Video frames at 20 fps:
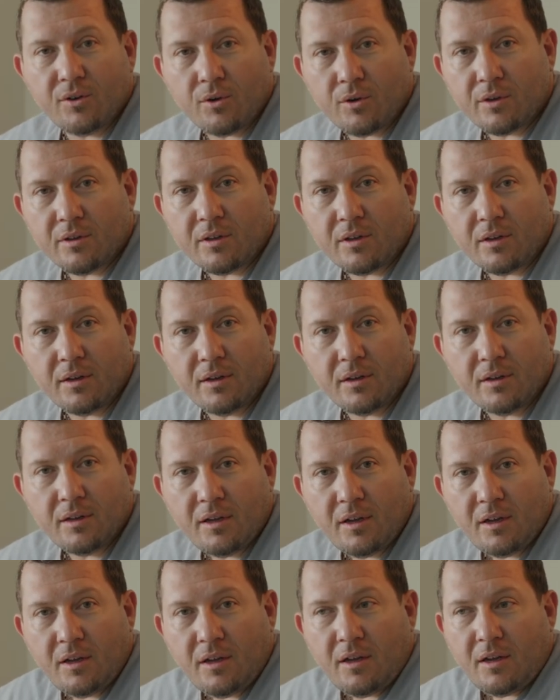All the
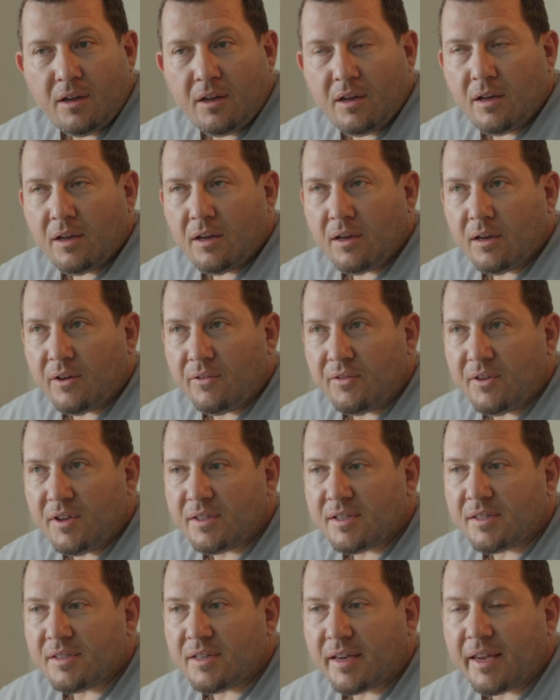
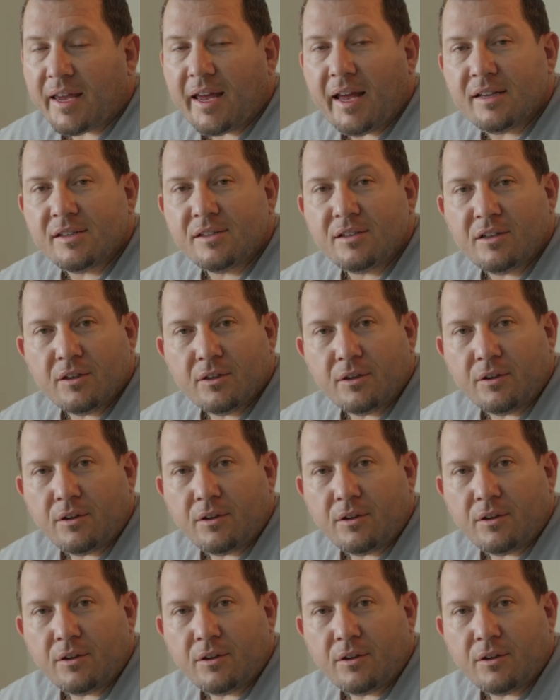visas are canceled,